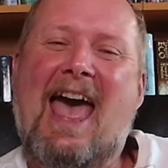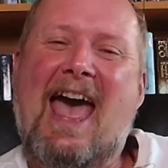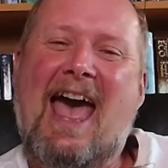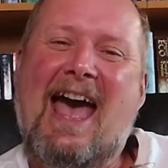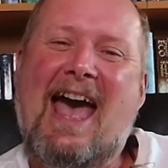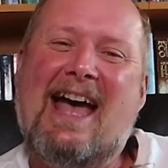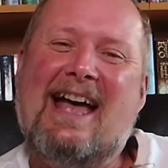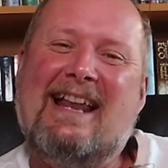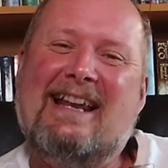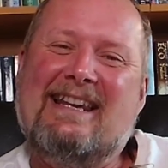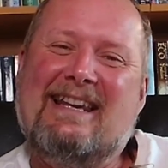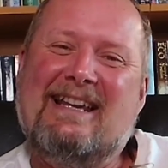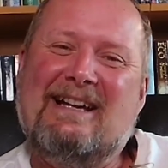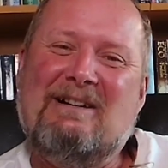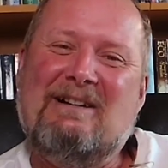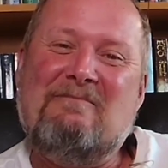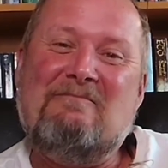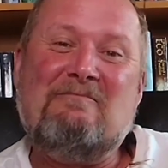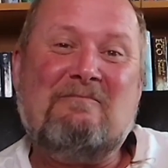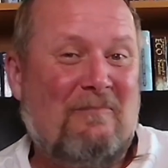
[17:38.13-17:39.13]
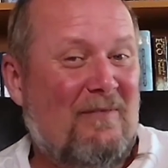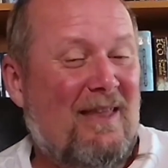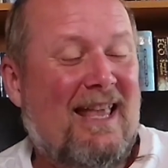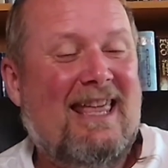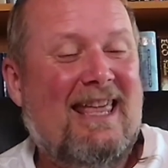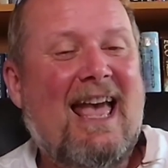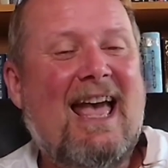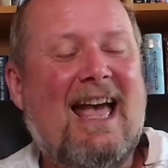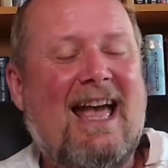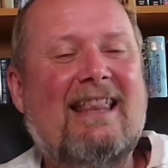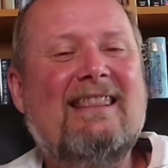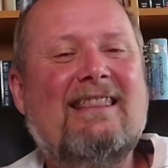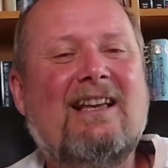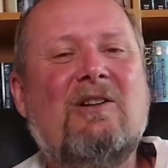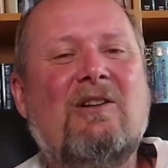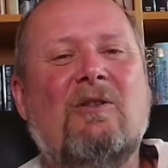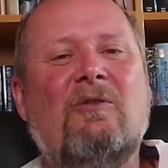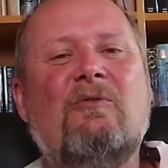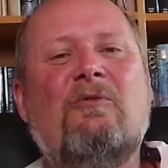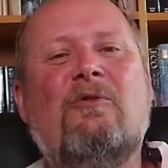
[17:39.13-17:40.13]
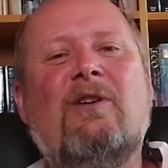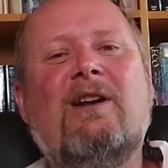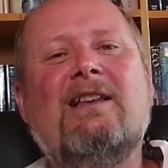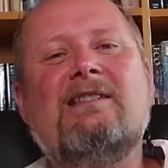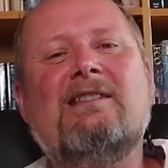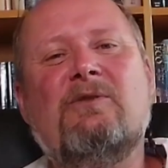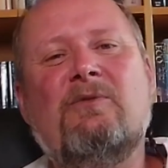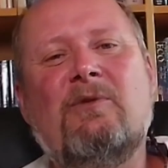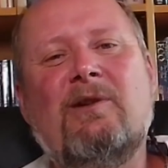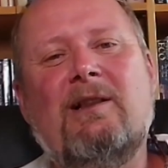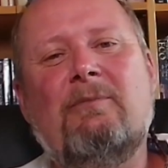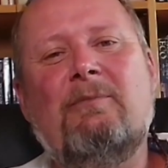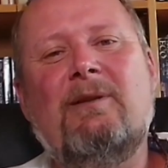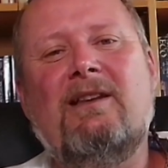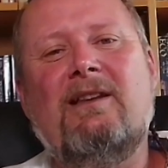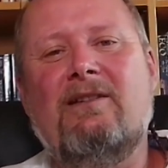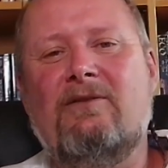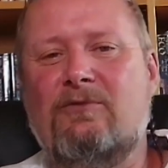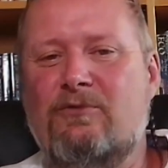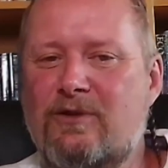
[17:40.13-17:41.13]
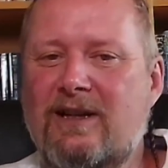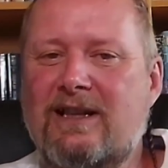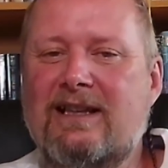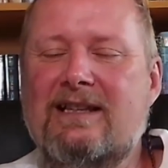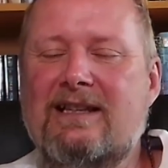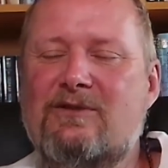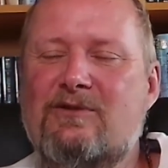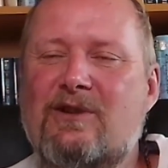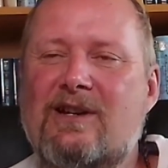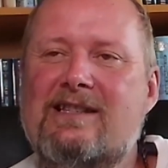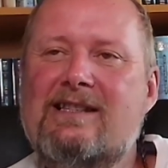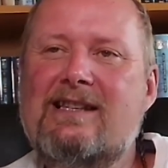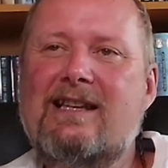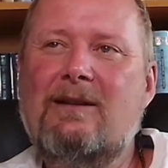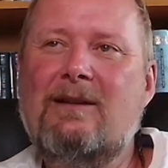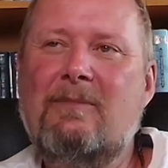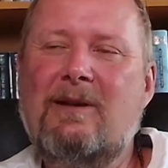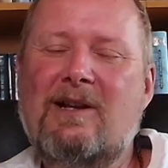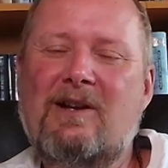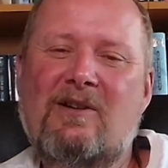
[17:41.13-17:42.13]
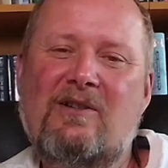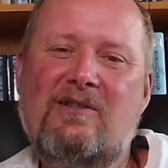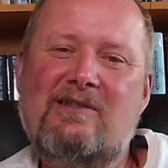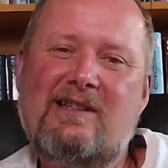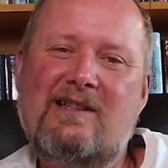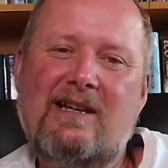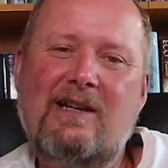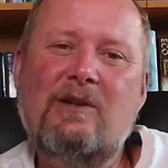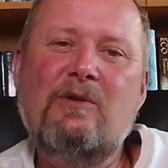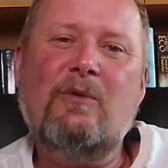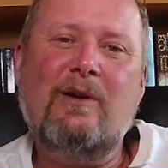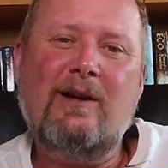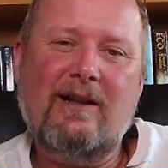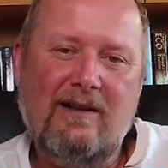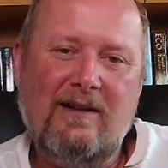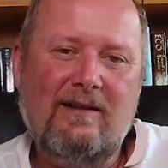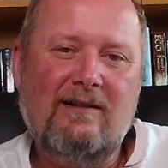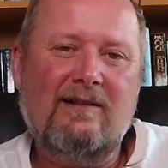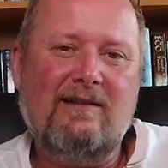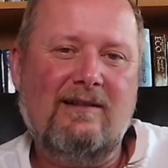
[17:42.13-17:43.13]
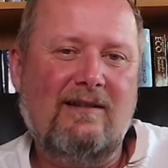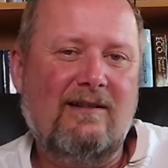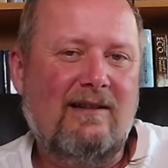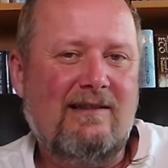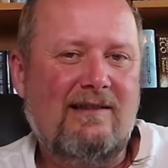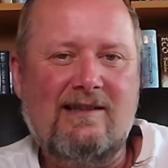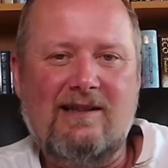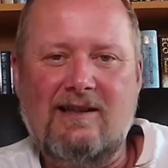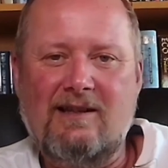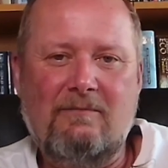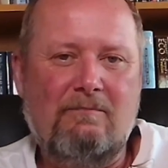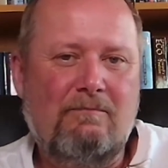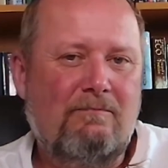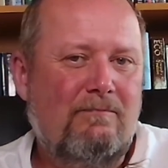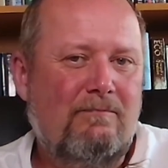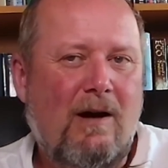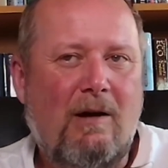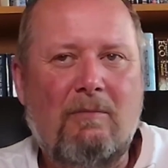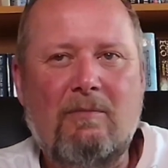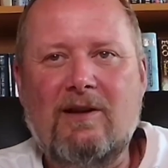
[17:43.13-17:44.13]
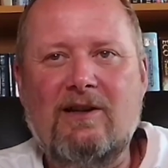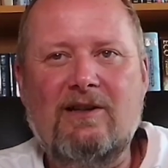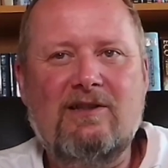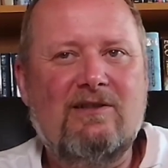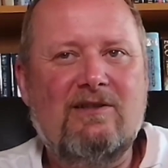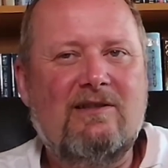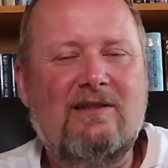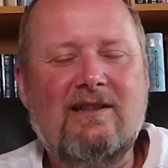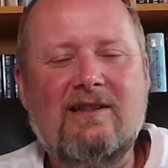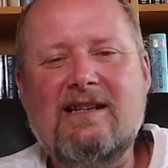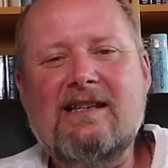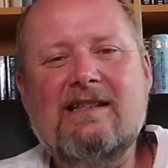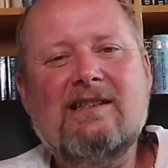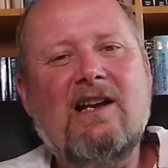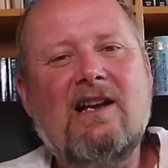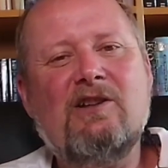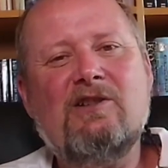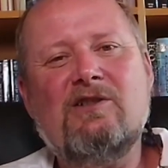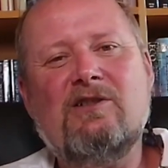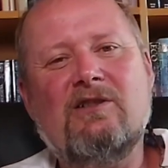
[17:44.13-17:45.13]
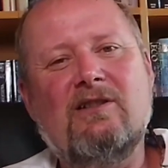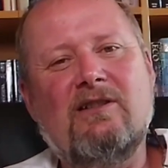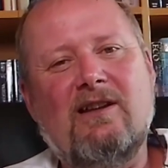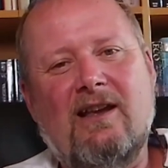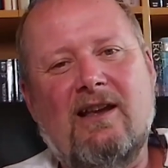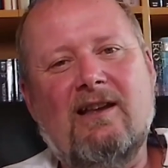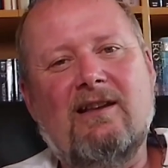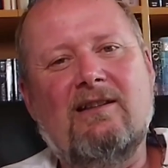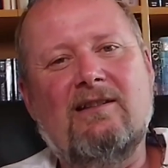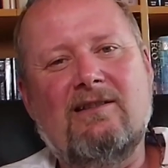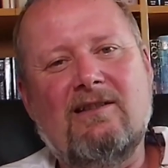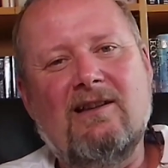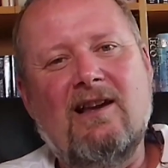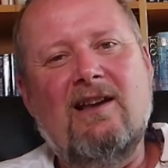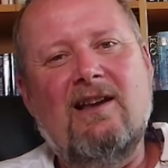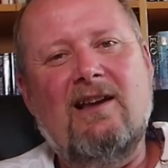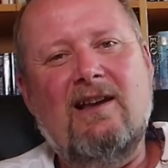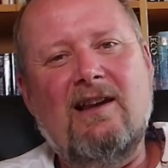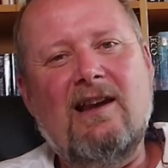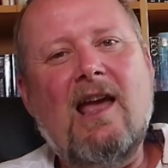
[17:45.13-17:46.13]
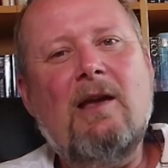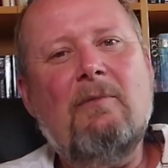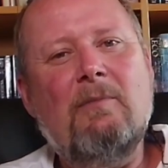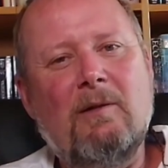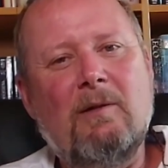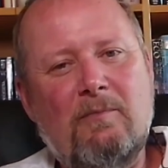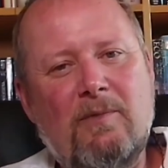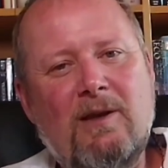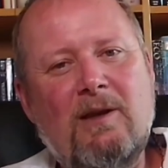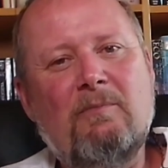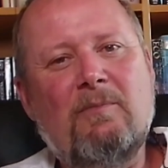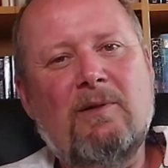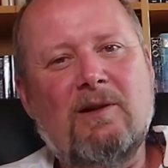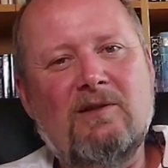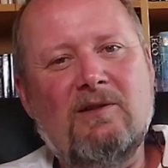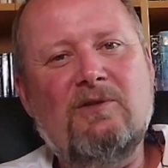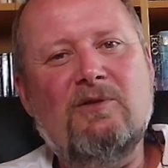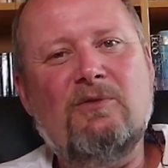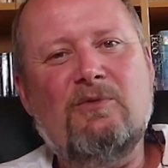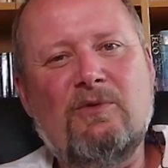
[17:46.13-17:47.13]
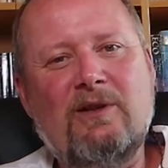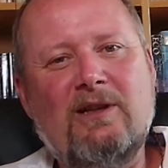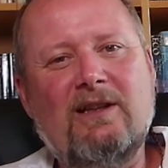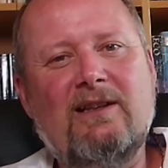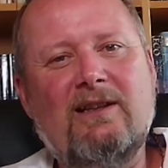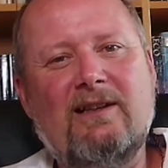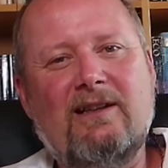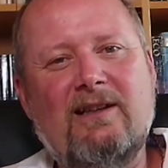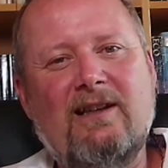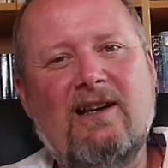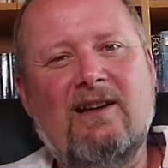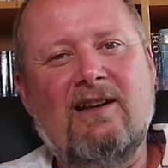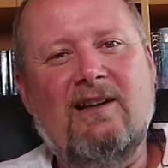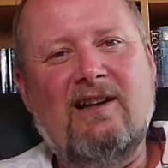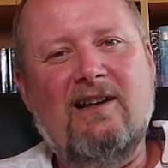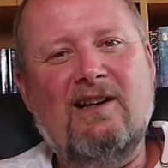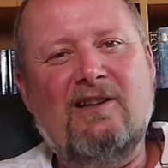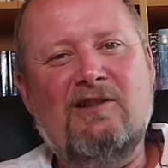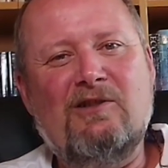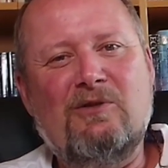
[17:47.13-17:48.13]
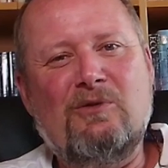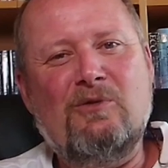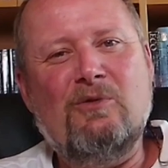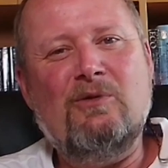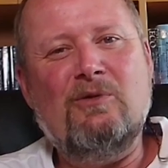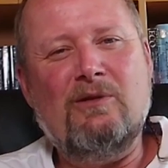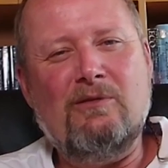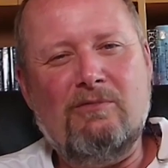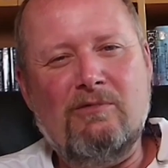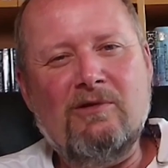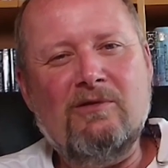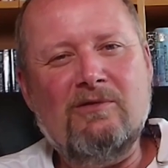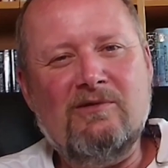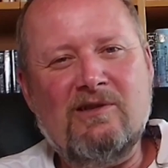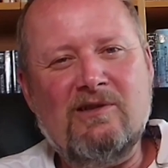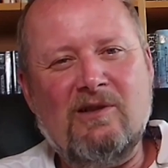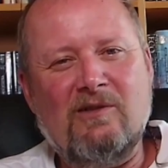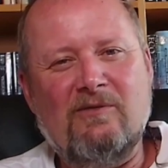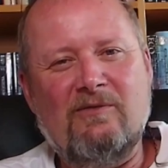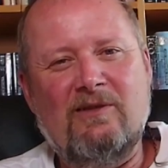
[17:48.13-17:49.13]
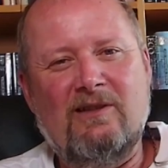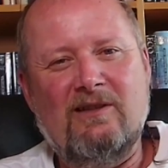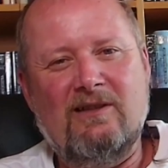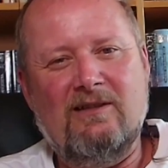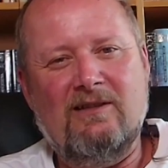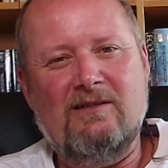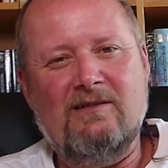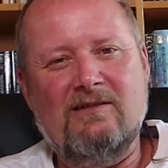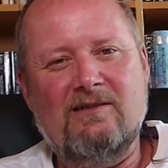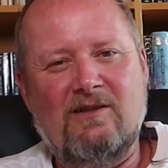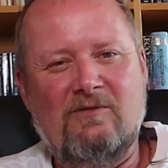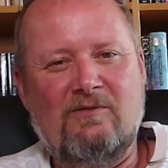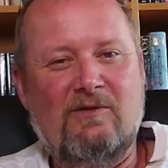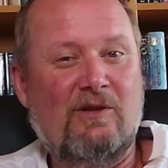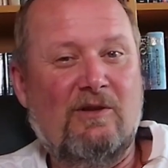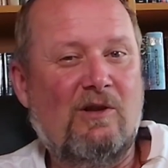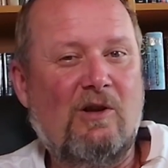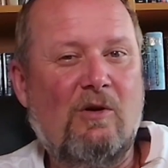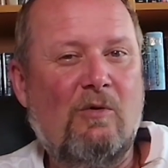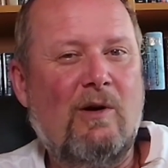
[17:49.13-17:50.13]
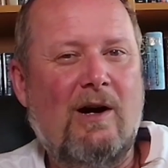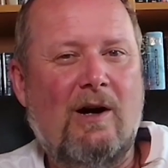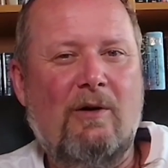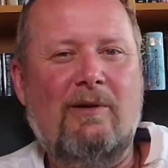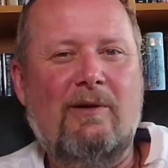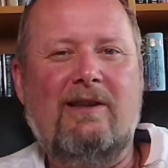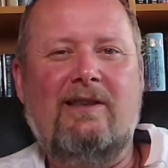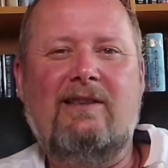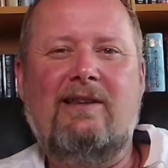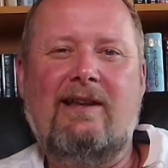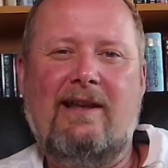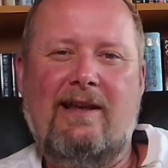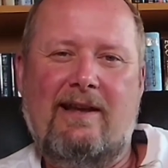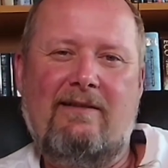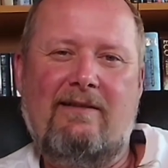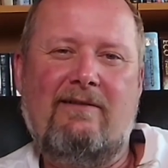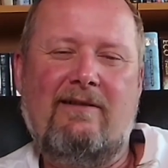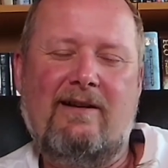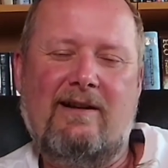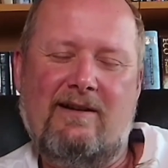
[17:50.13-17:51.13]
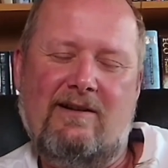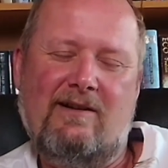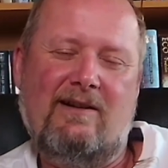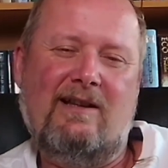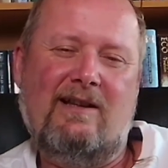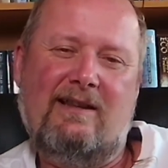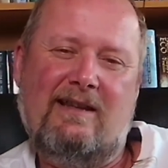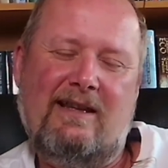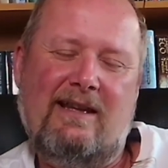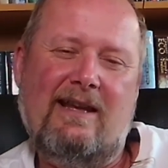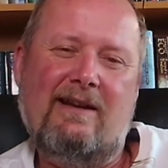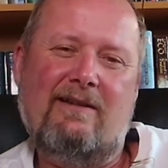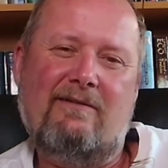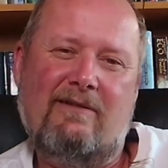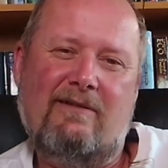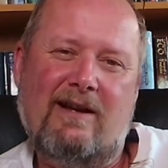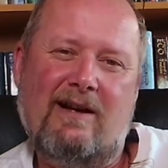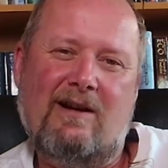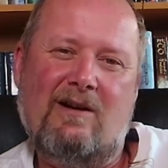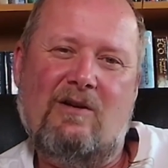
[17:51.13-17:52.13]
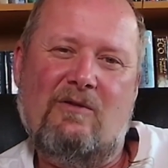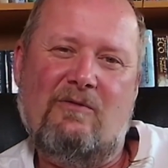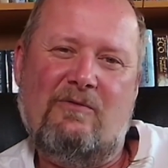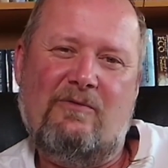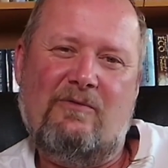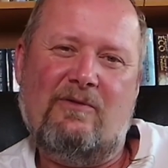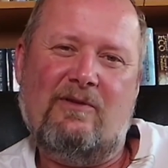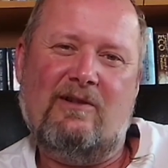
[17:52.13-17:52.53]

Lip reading: And and the conference will be really interesting because it will, let's say, publish the discussion and enable people to really get to the roots of the know-how in the area of